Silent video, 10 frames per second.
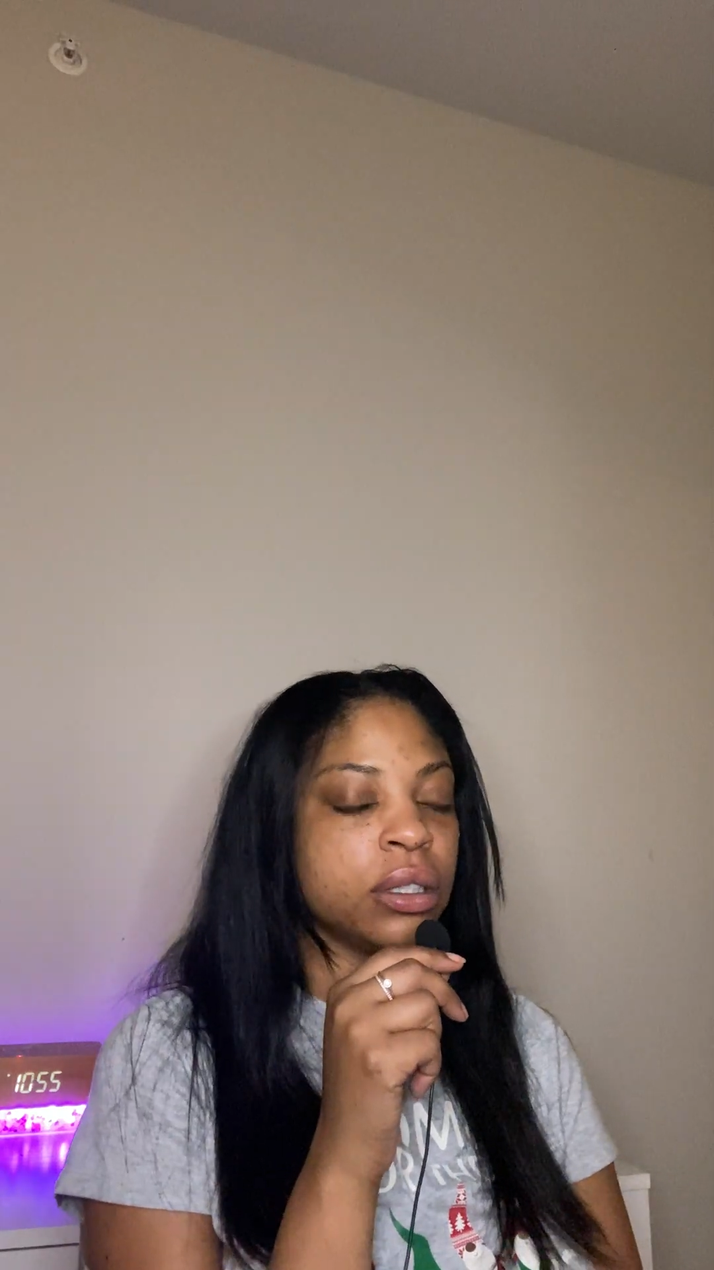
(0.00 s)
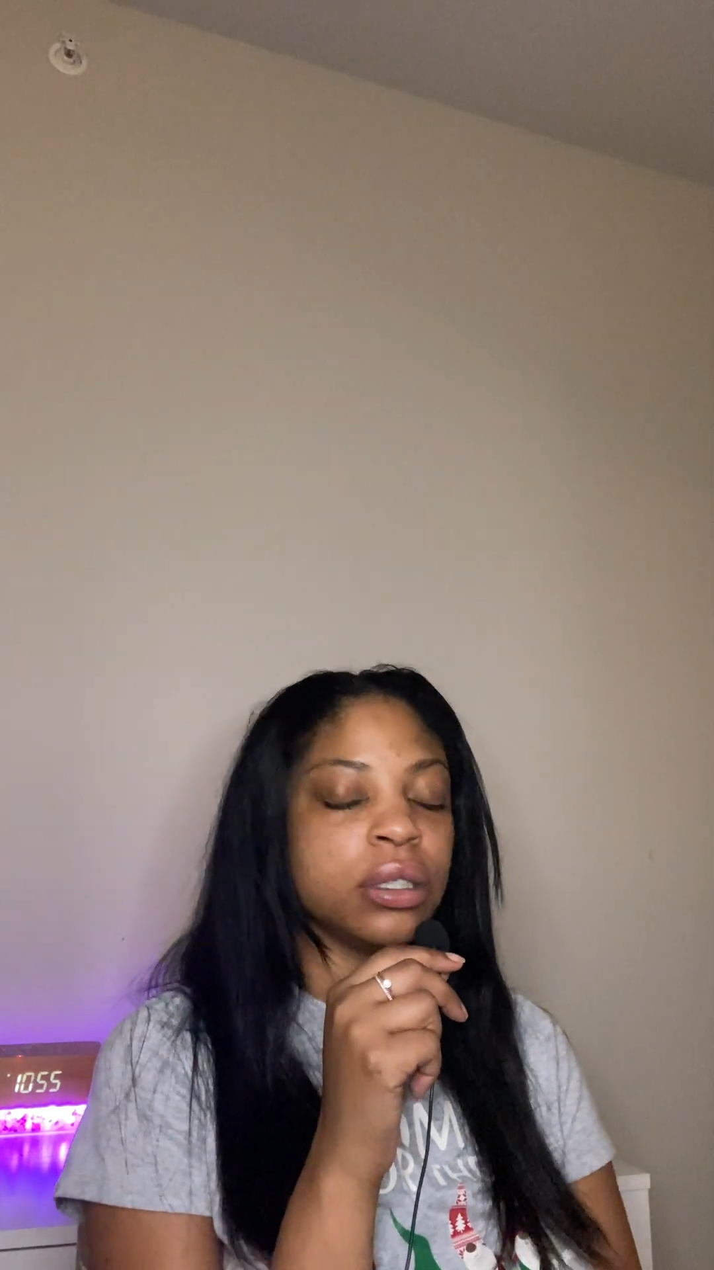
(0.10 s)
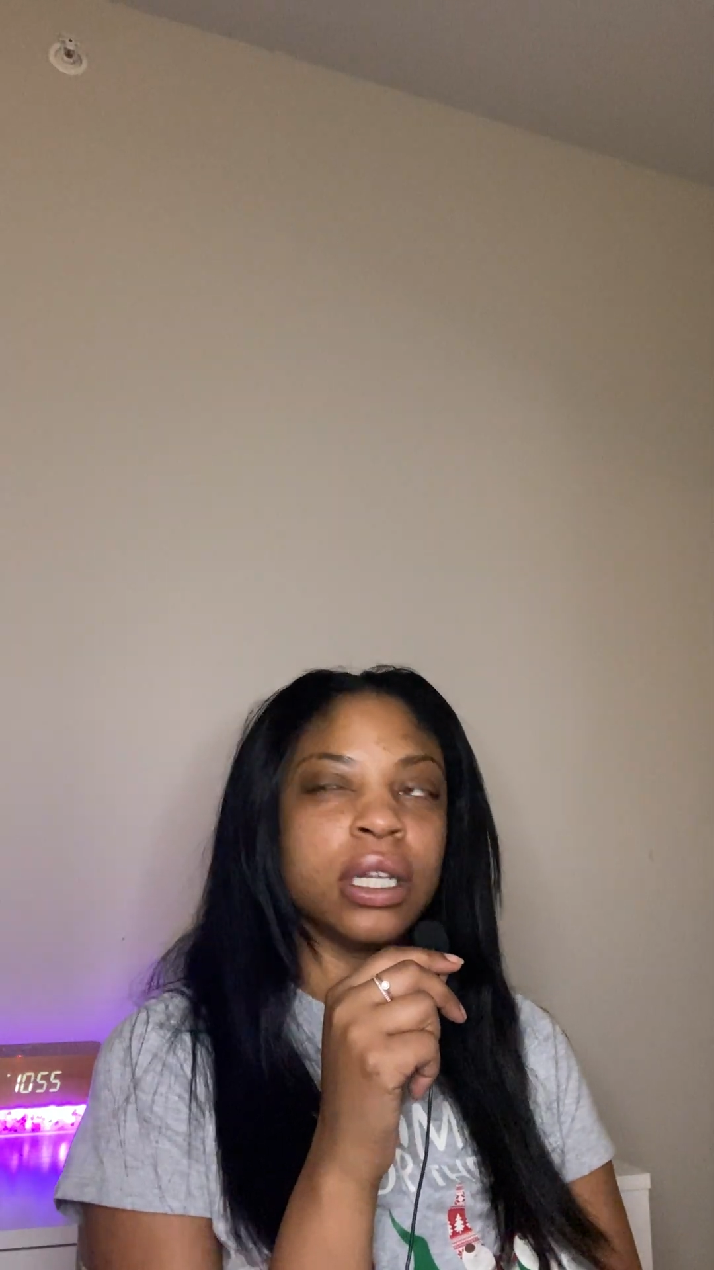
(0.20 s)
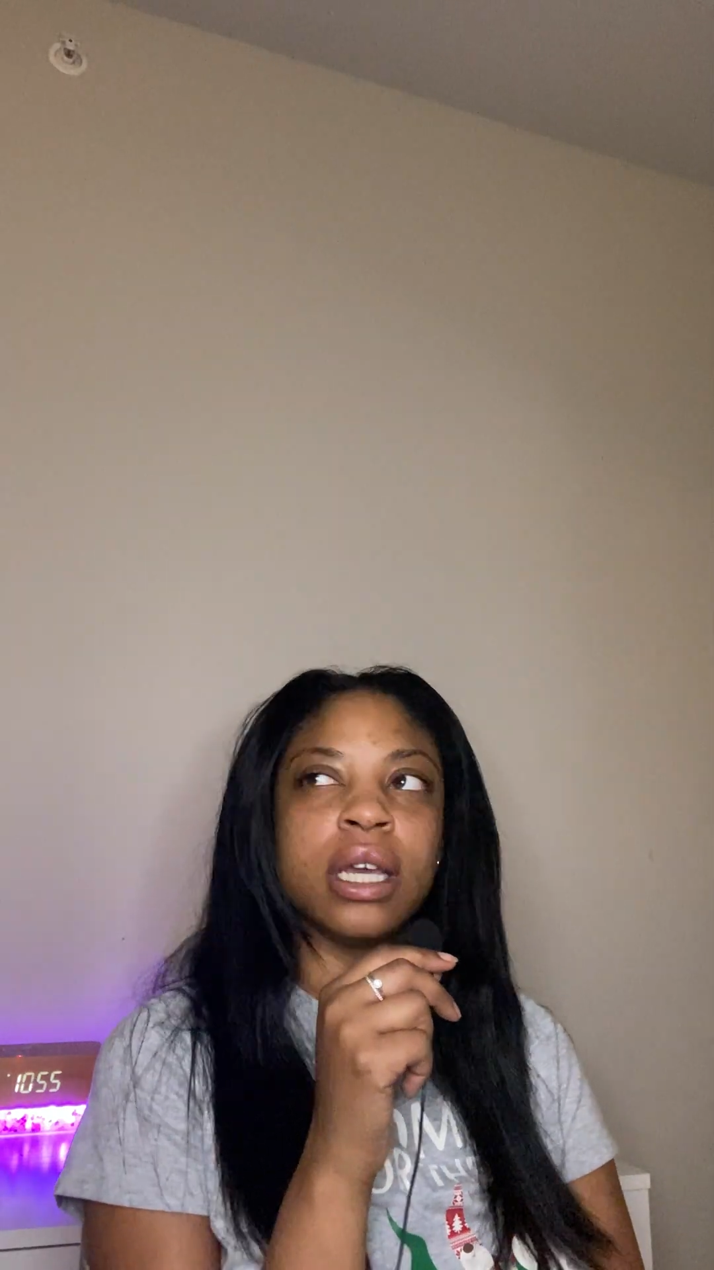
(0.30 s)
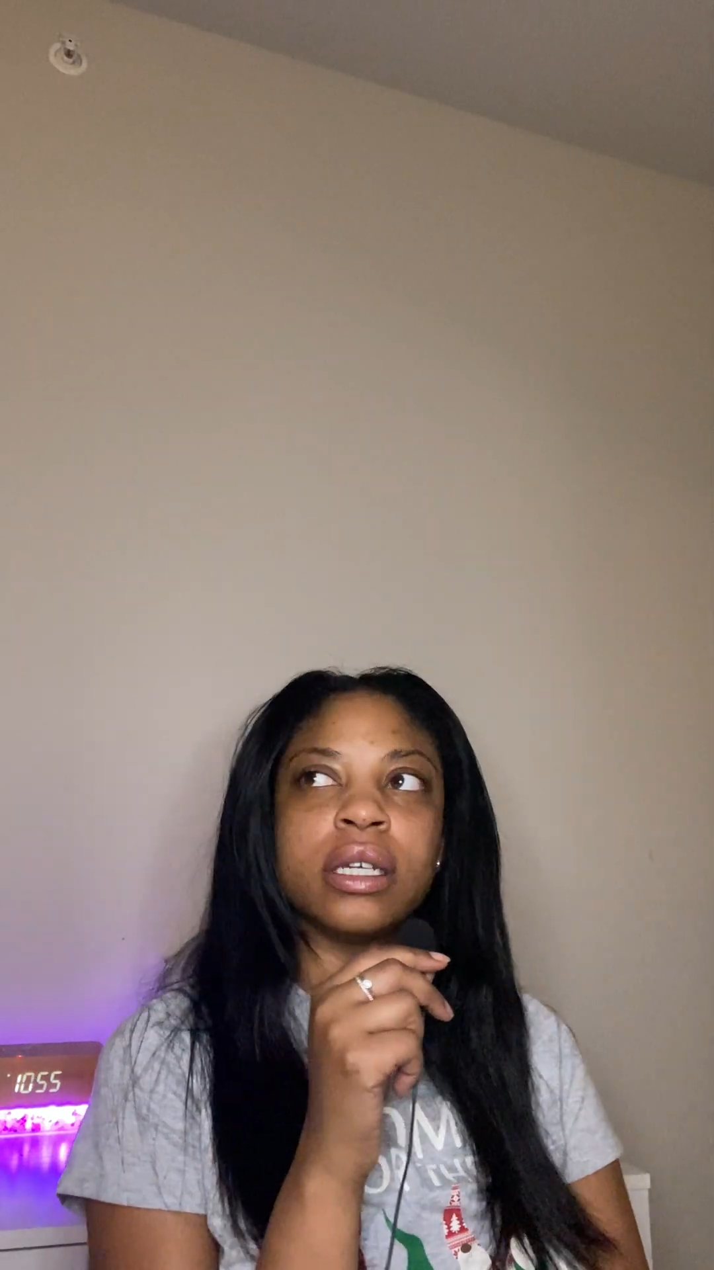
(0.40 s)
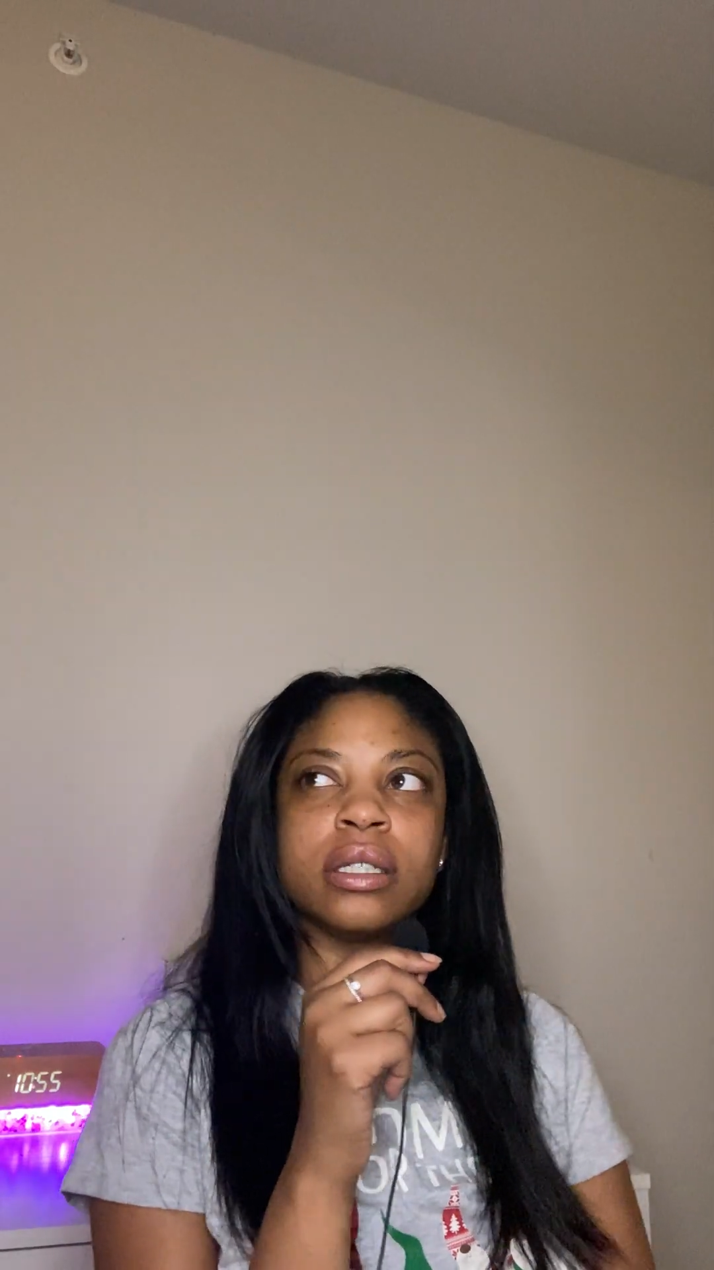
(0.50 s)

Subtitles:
to like